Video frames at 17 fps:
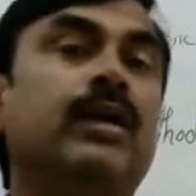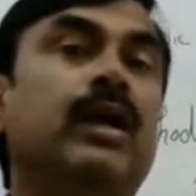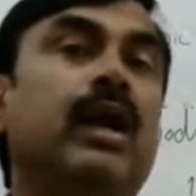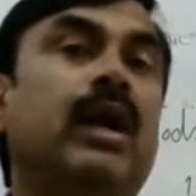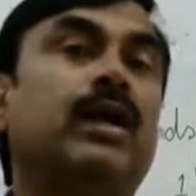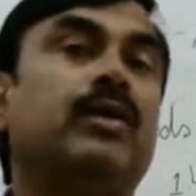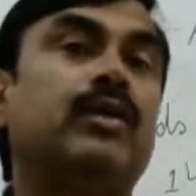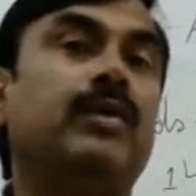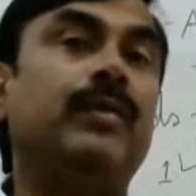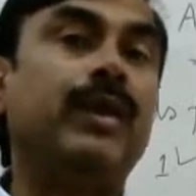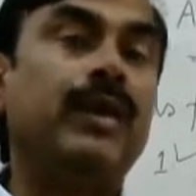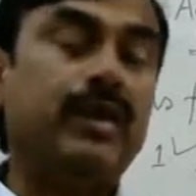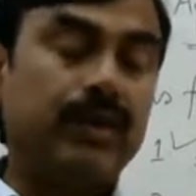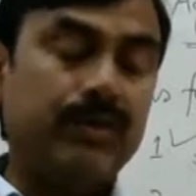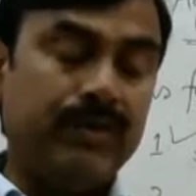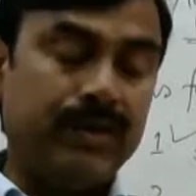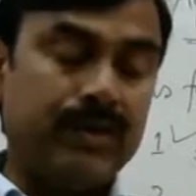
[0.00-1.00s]
A
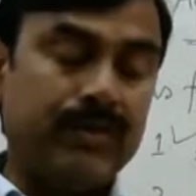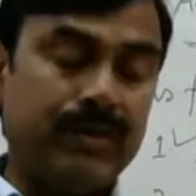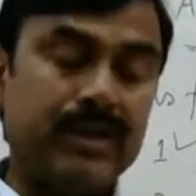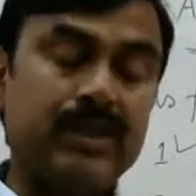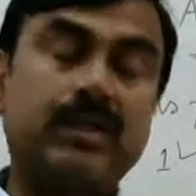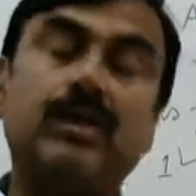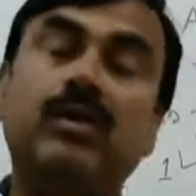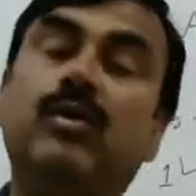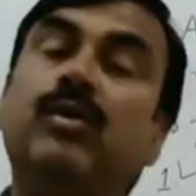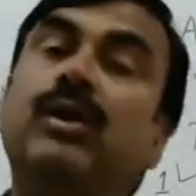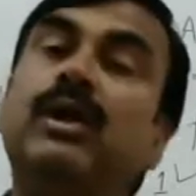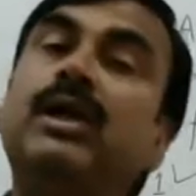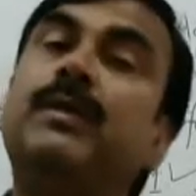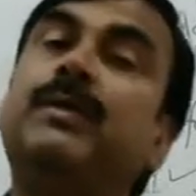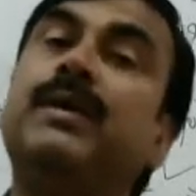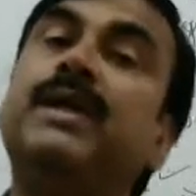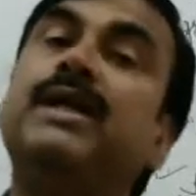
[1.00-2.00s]
tomato which was only
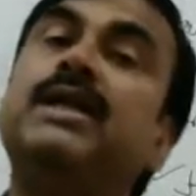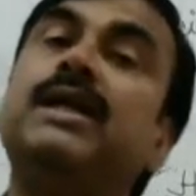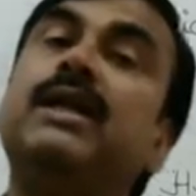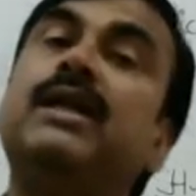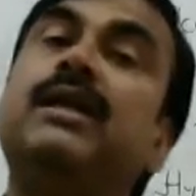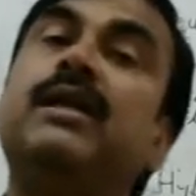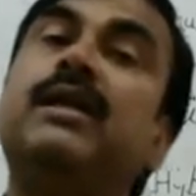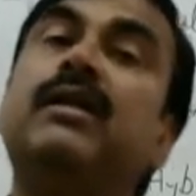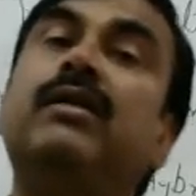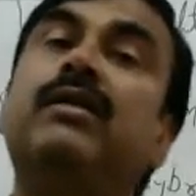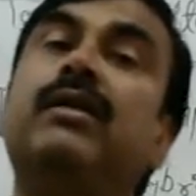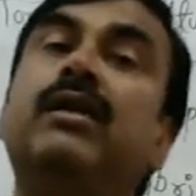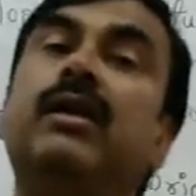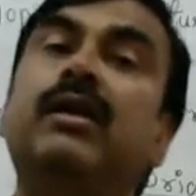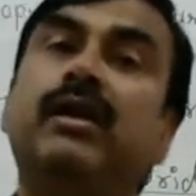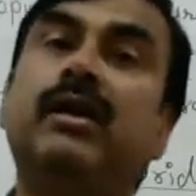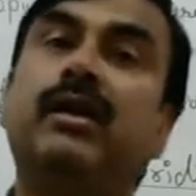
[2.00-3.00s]
present in
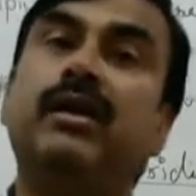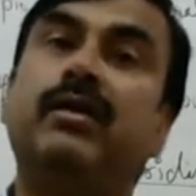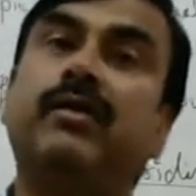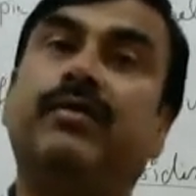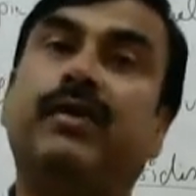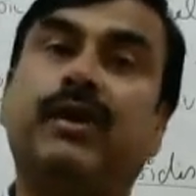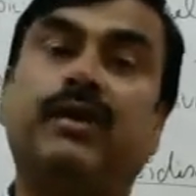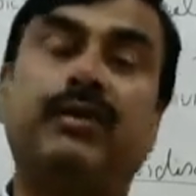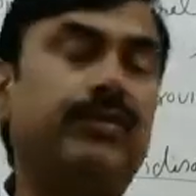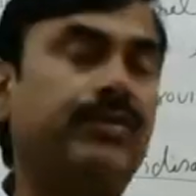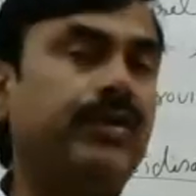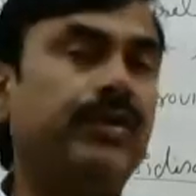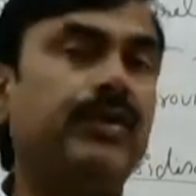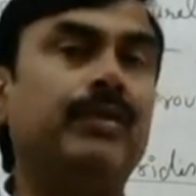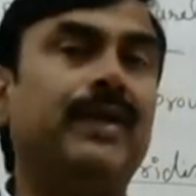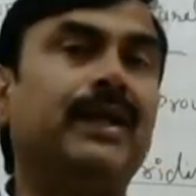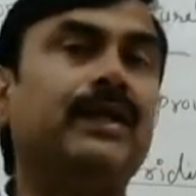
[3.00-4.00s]
for
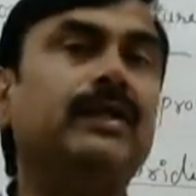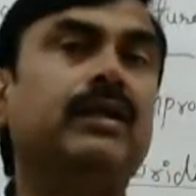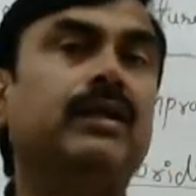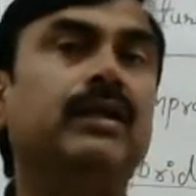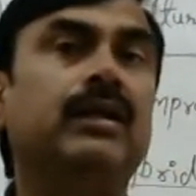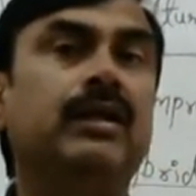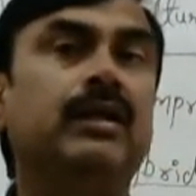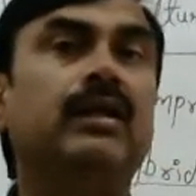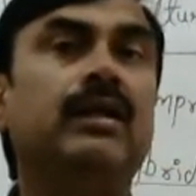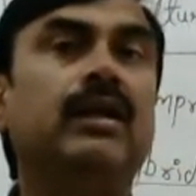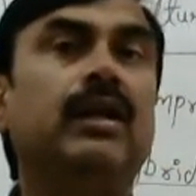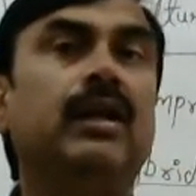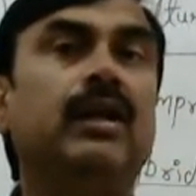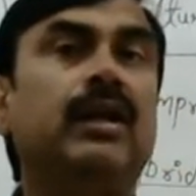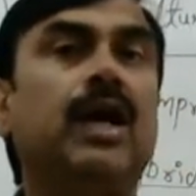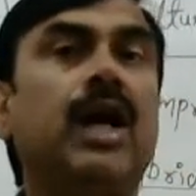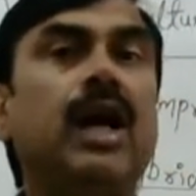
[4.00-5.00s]
few months,
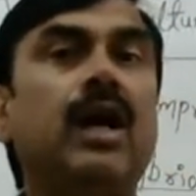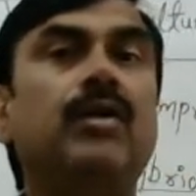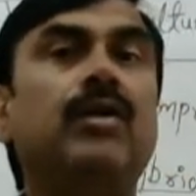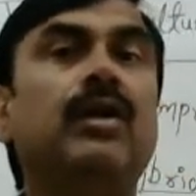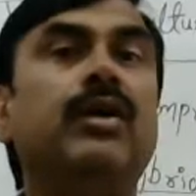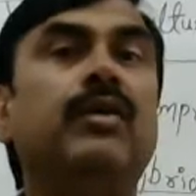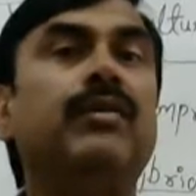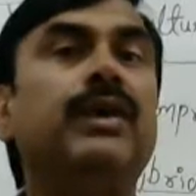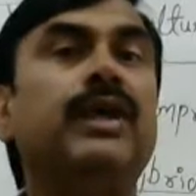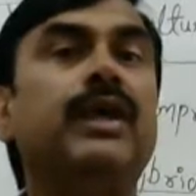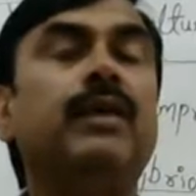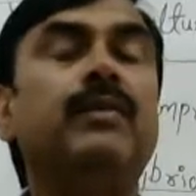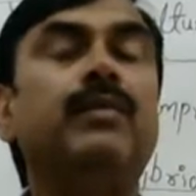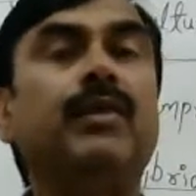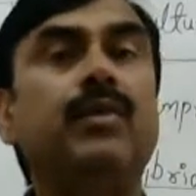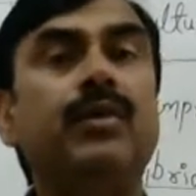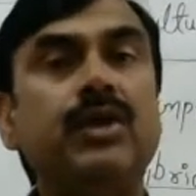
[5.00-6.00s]
now we can
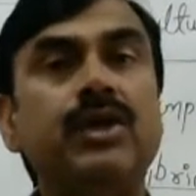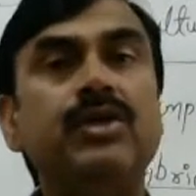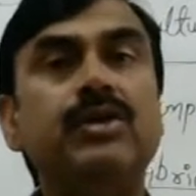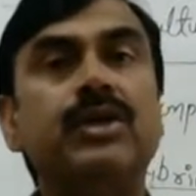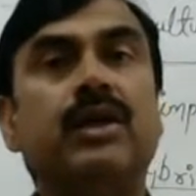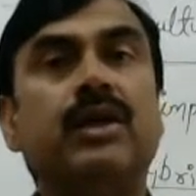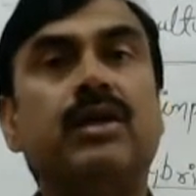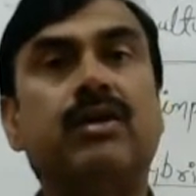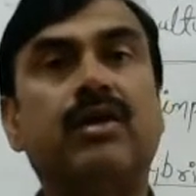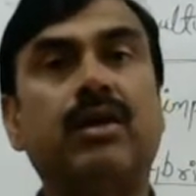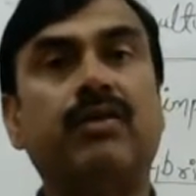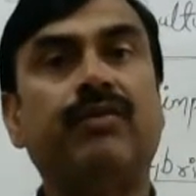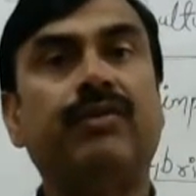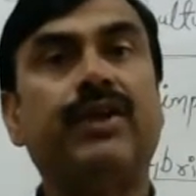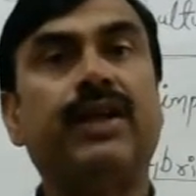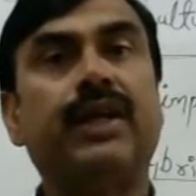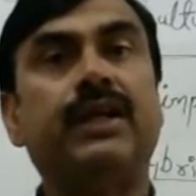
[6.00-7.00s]
produce a crop
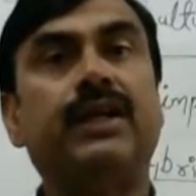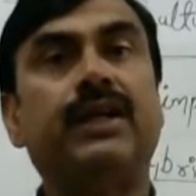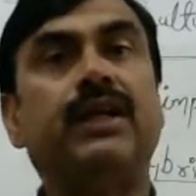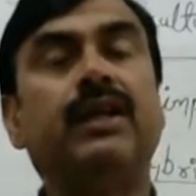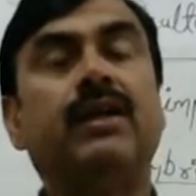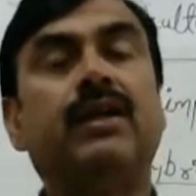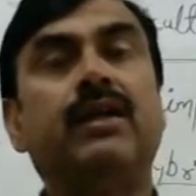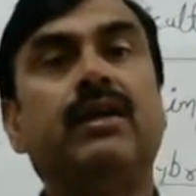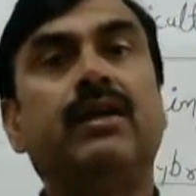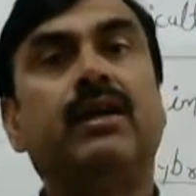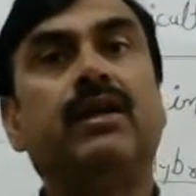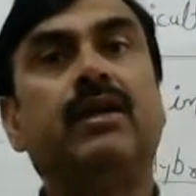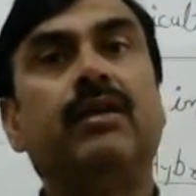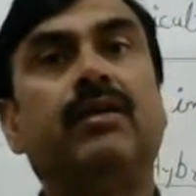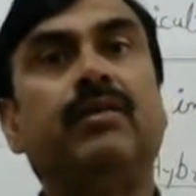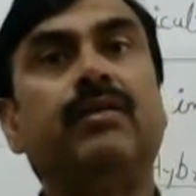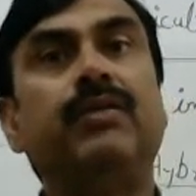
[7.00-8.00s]
variety
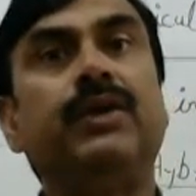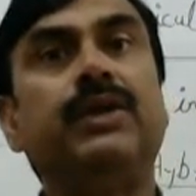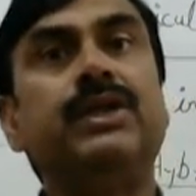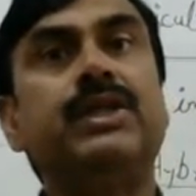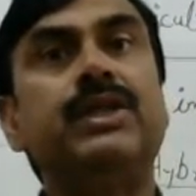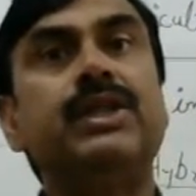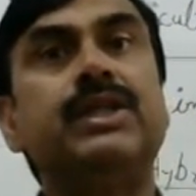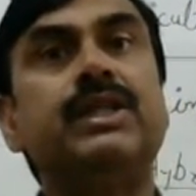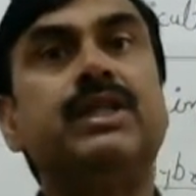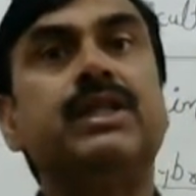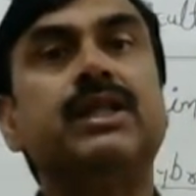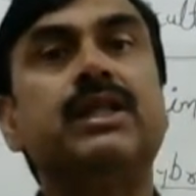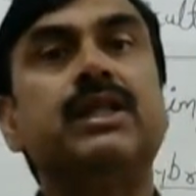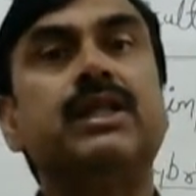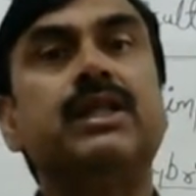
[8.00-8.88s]
which is